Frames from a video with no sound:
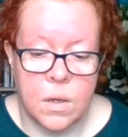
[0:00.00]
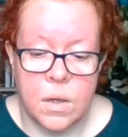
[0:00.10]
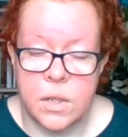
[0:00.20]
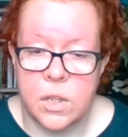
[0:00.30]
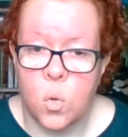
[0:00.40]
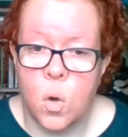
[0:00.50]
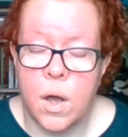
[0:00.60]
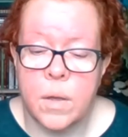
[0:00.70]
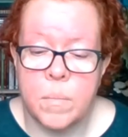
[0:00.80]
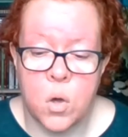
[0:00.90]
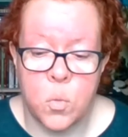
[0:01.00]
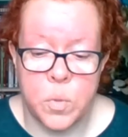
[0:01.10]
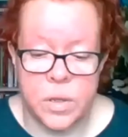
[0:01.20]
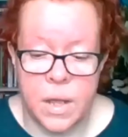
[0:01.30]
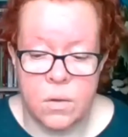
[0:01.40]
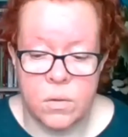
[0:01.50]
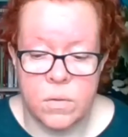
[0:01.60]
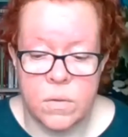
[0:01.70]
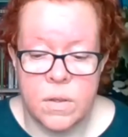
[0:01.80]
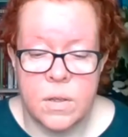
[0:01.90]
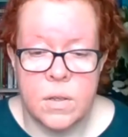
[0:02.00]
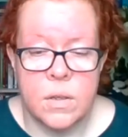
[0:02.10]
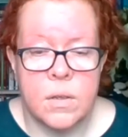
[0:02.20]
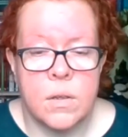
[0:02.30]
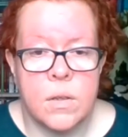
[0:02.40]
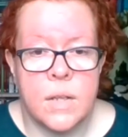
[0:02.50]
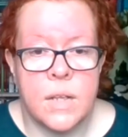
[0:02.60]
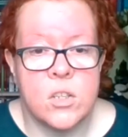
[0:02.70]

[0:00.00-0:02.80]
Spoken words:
And in a quiet moment now, let